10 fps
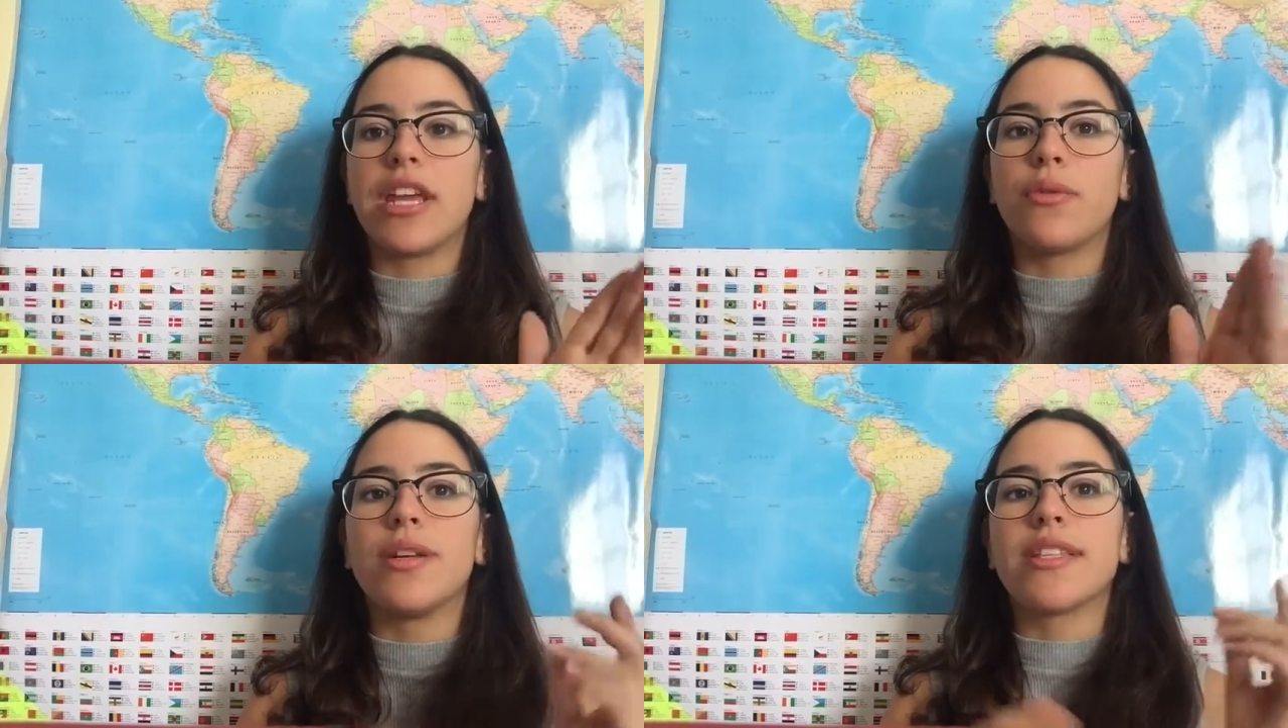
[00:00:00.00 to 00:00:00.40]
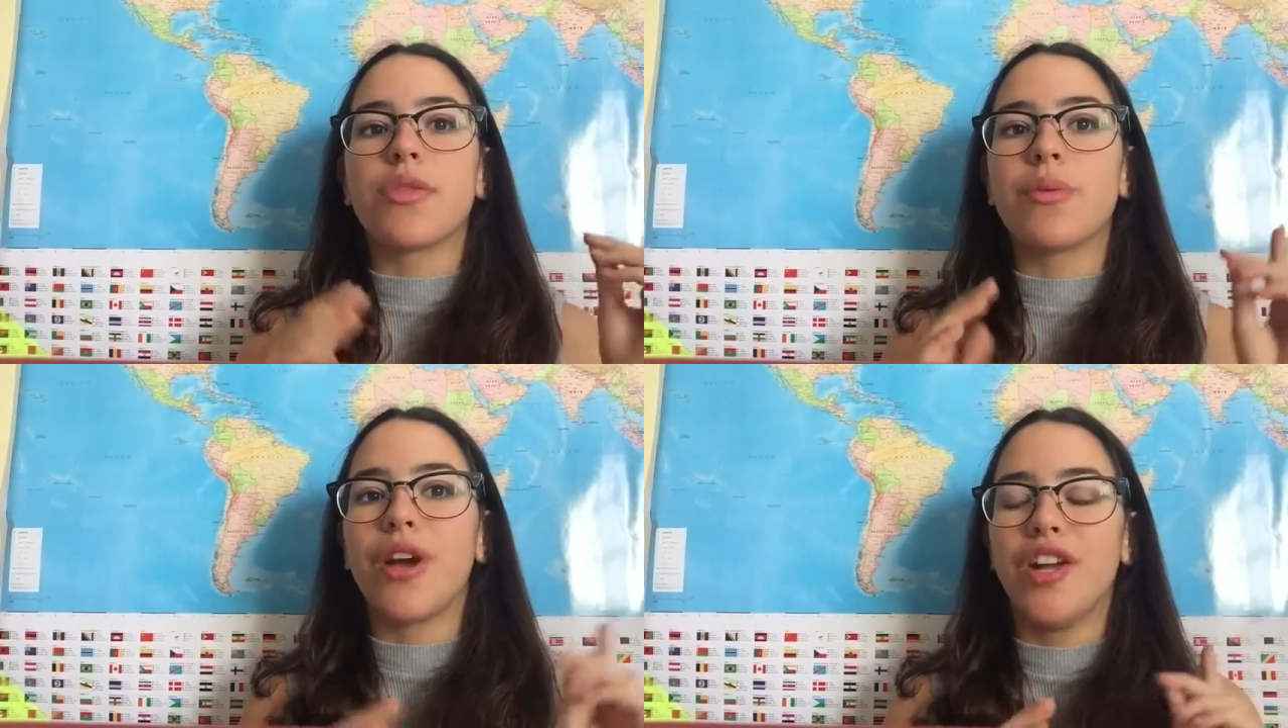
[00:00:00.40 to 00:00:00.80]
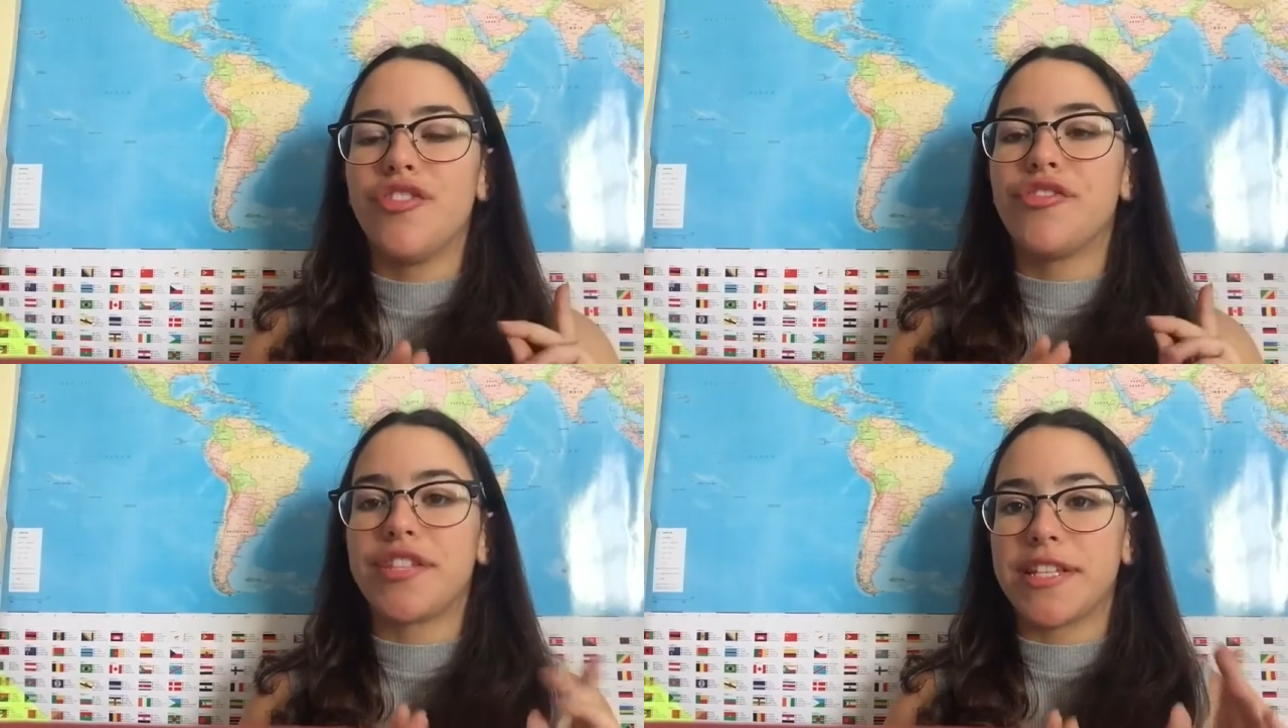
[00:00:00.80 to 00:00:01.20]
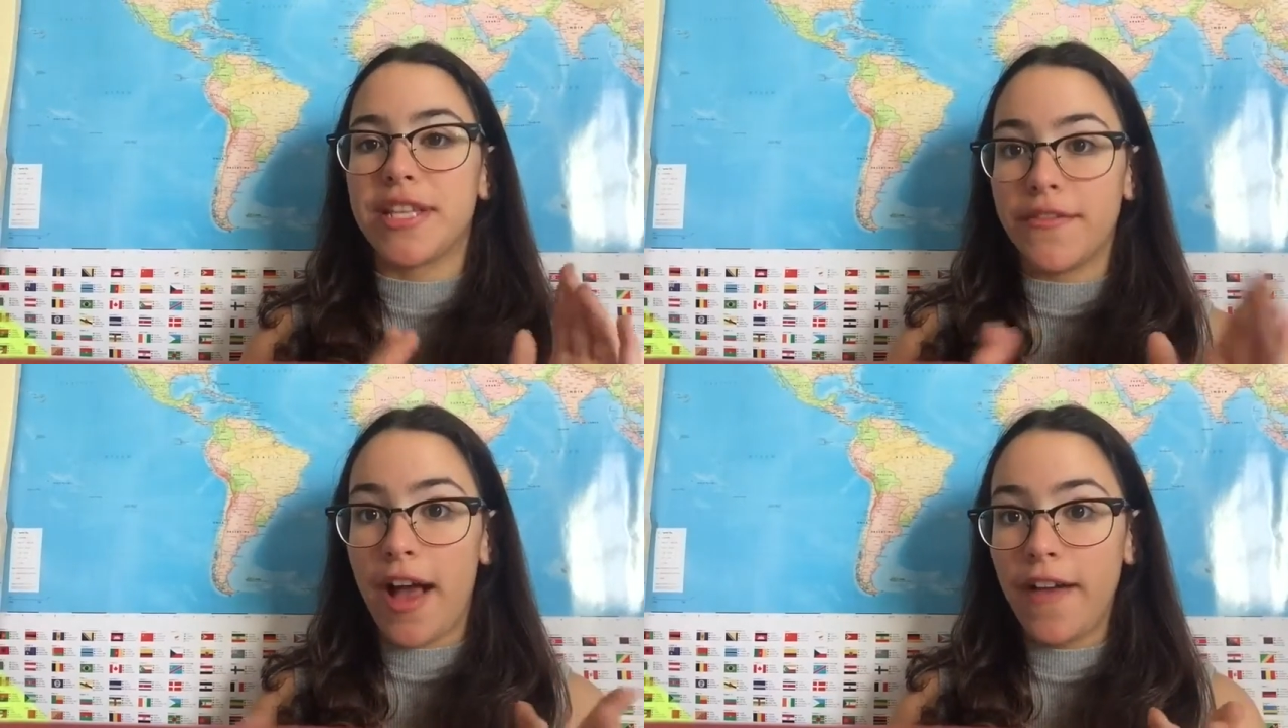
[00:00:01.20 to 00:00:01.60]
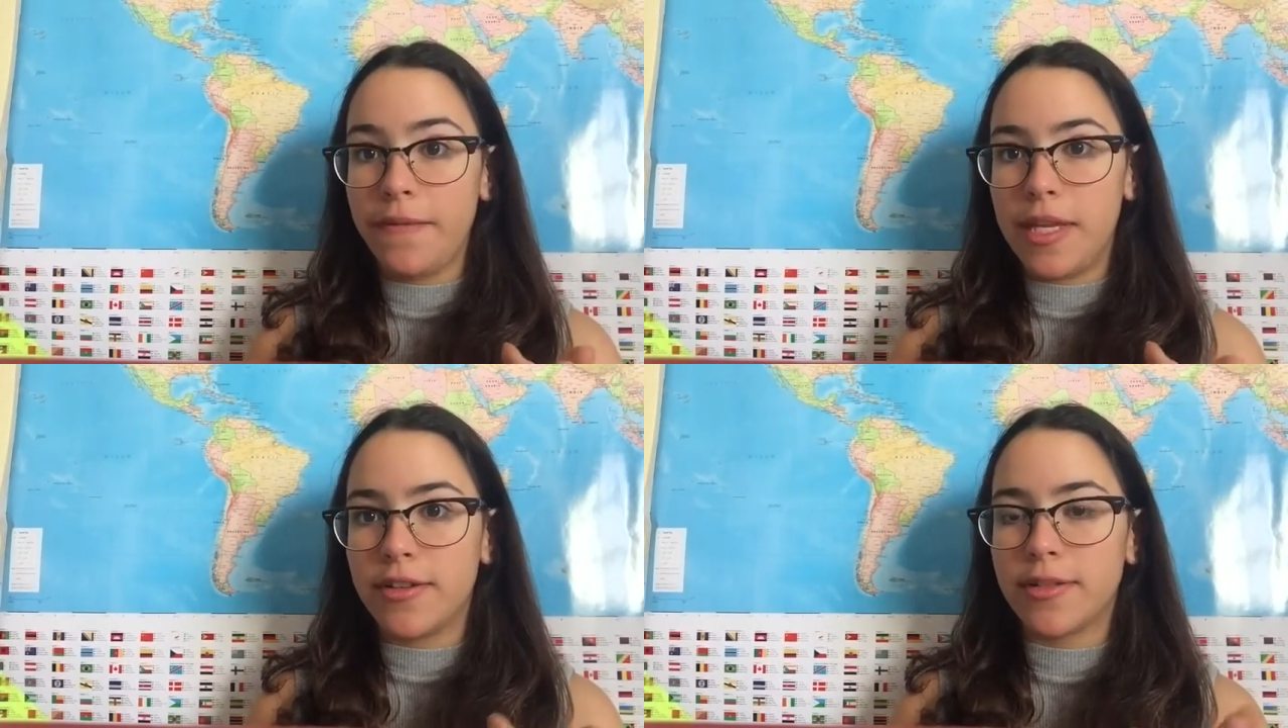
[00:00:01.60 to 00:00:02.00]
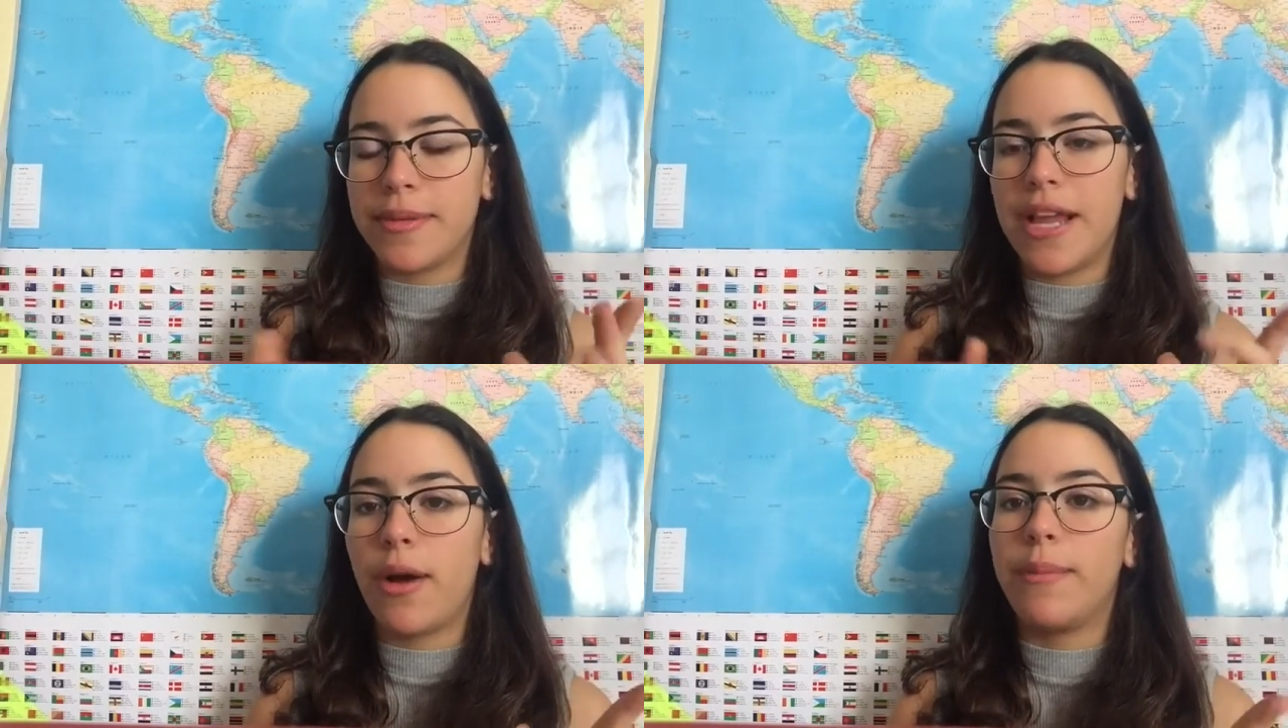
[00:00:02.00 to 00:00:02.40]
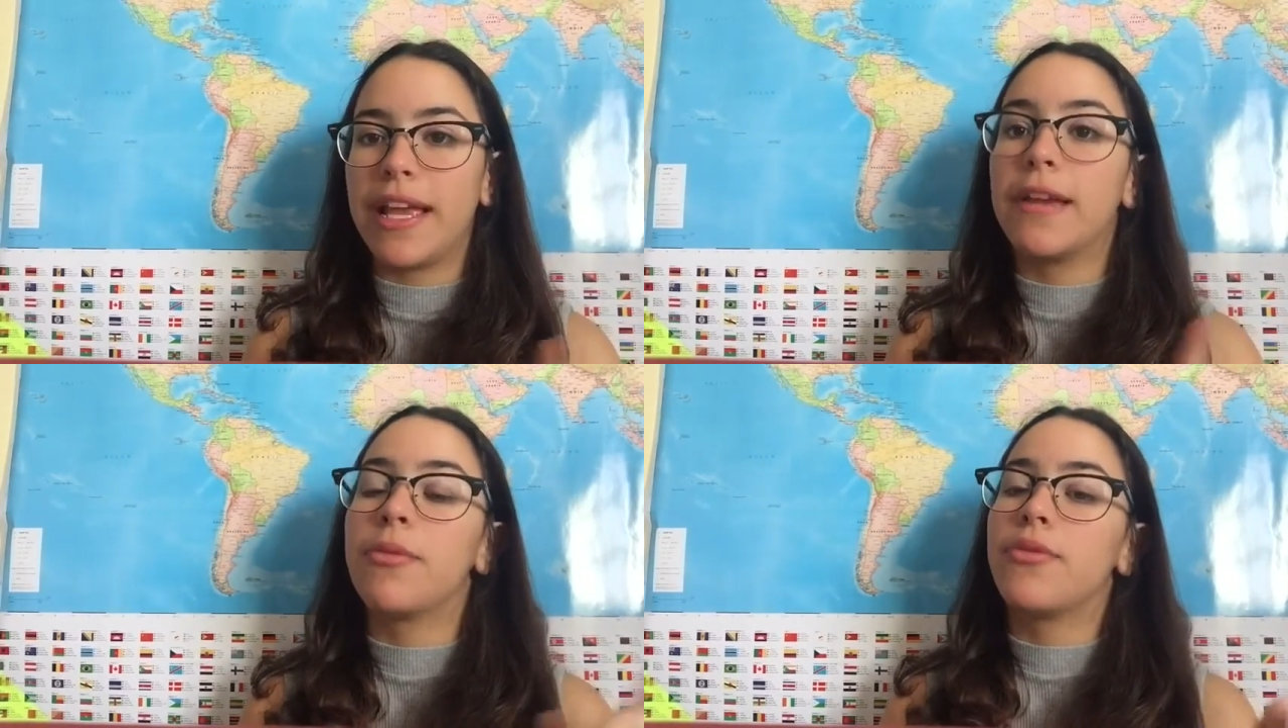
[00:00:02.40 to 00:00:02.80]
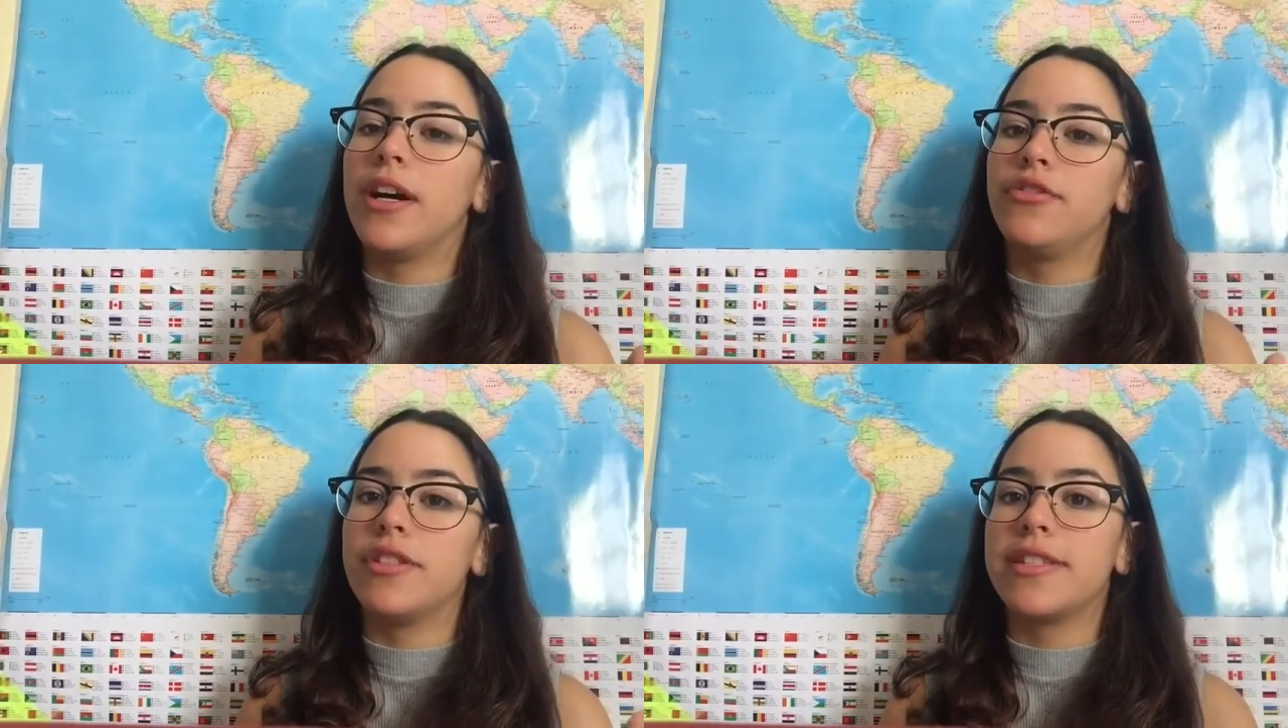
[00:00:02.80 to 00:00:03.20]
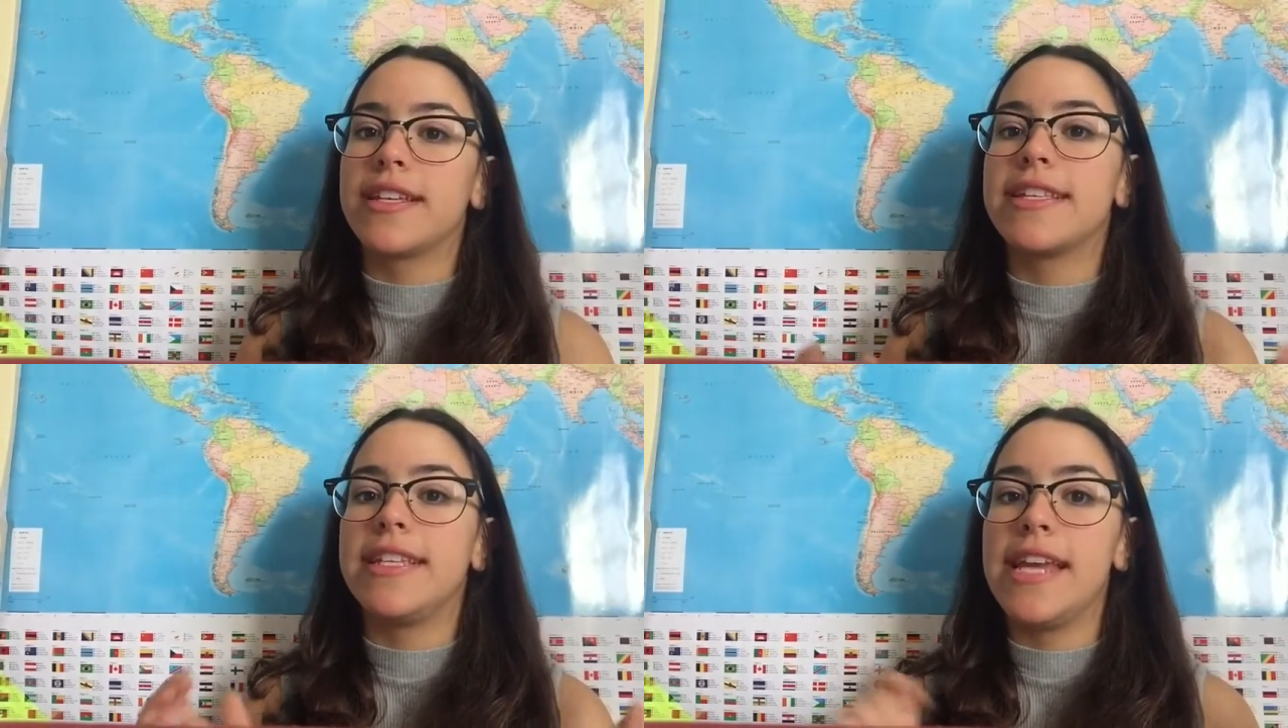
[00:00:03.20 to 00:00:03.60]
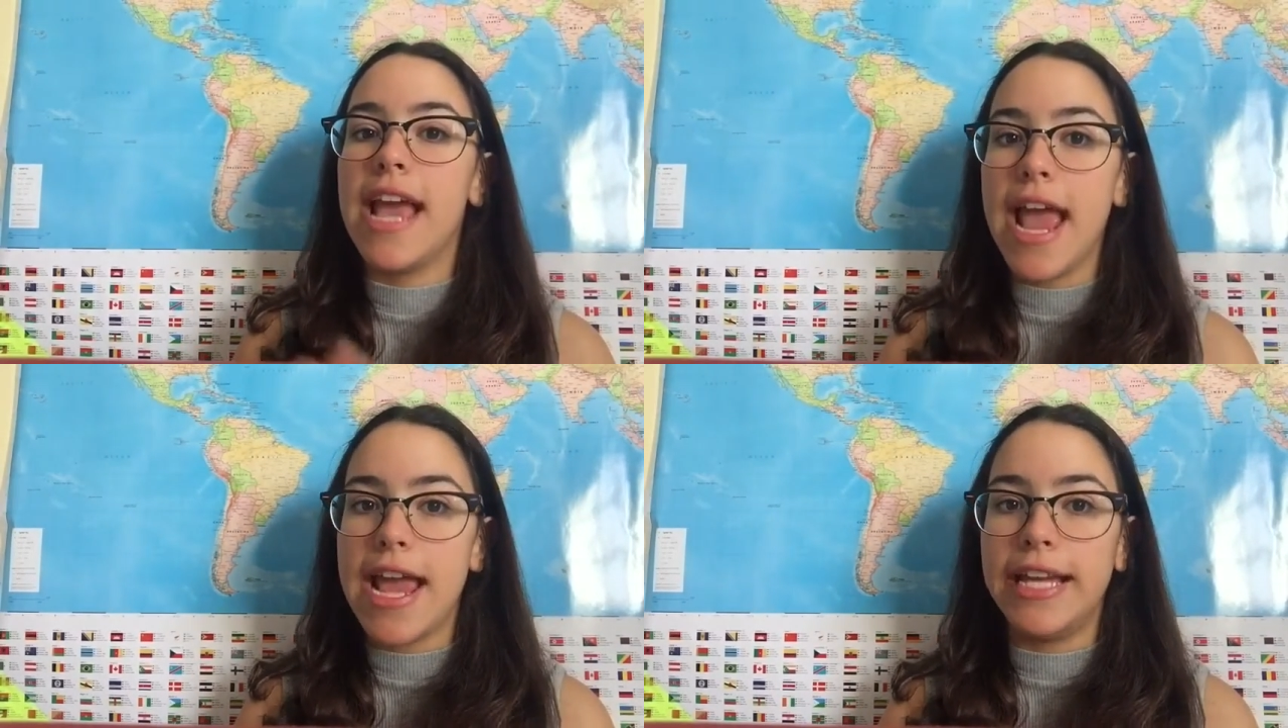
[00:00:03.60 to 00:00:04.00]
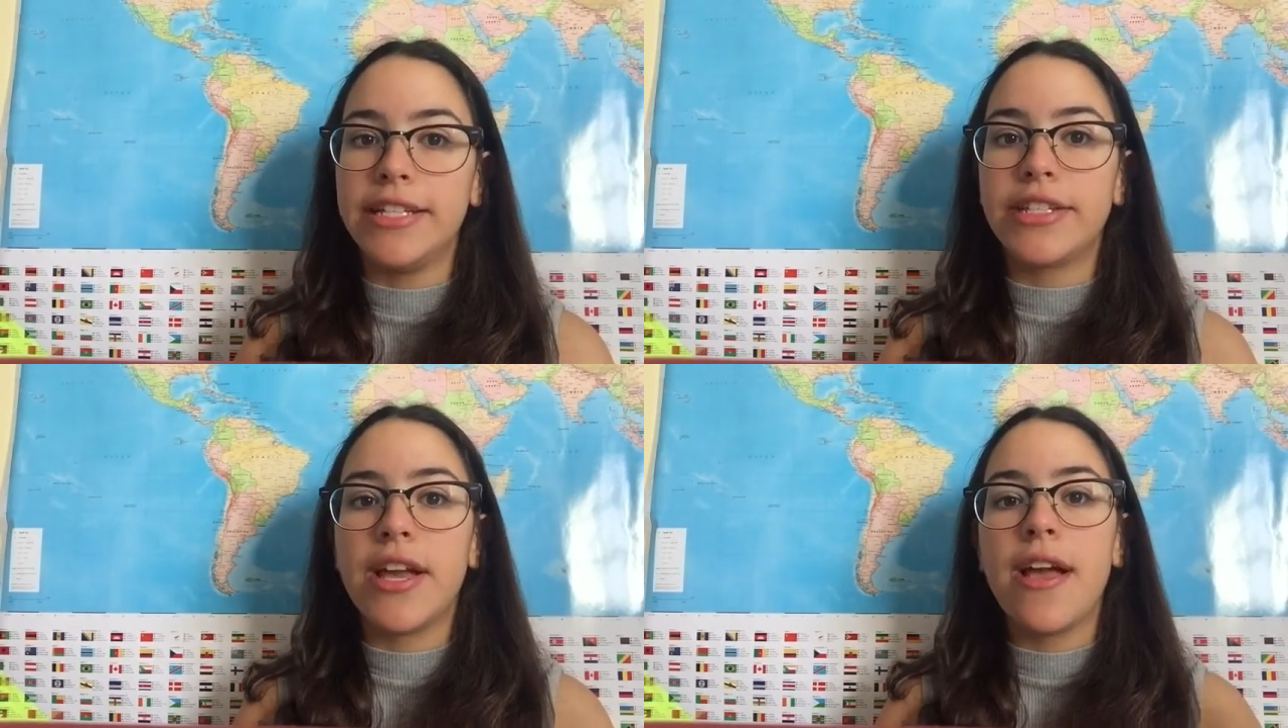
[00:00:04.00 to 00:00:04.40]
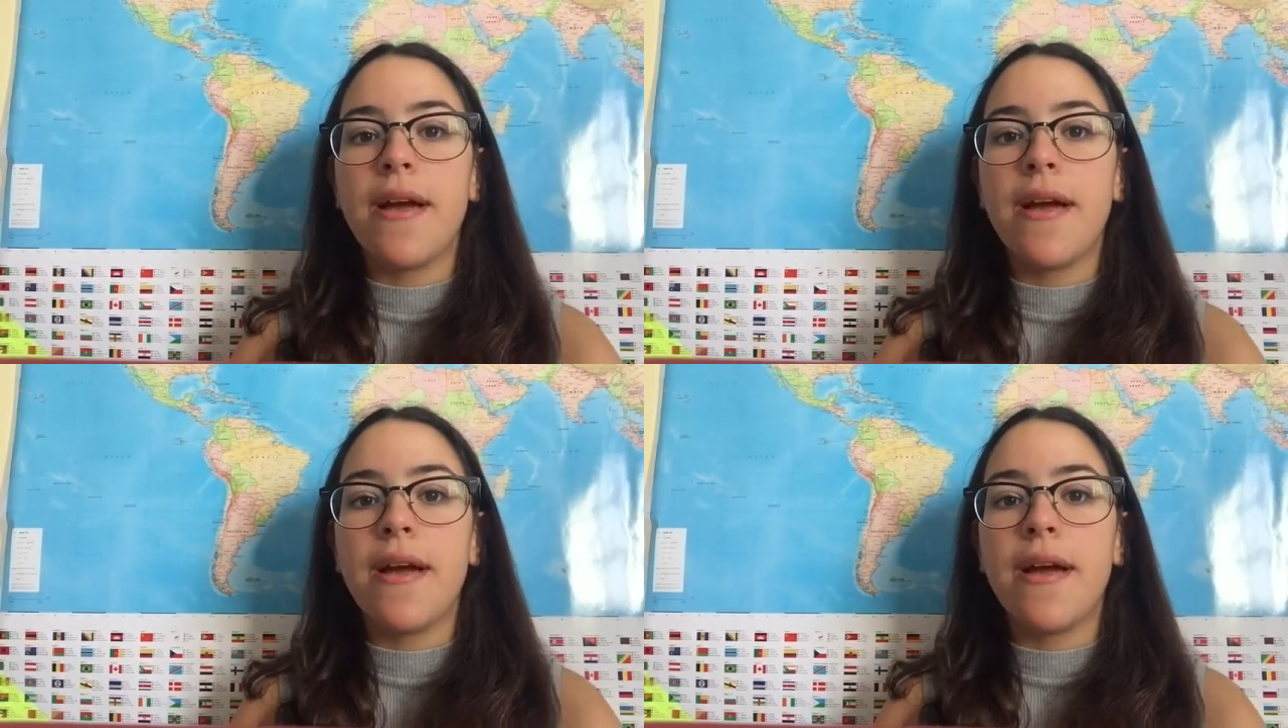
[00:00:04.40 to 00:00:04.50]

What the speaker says: it was 365 meters, but now it became 368